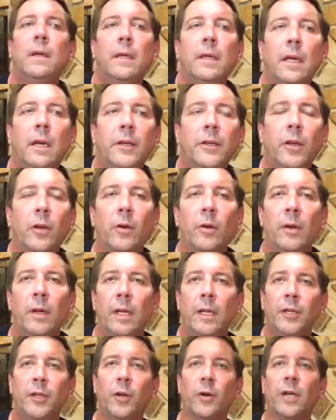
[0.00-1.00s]
You know, you're
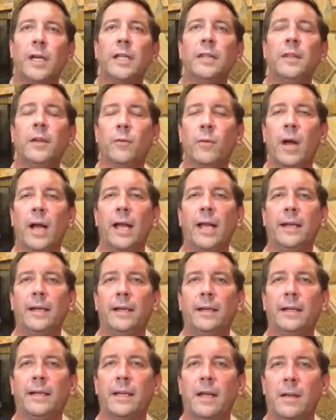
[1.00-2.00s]
you're in the right
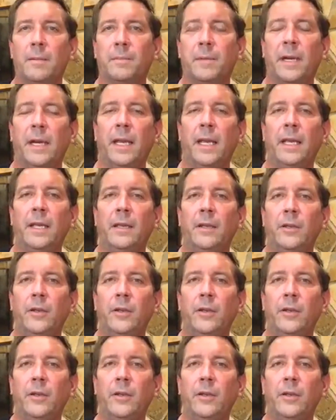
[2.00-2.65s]
company.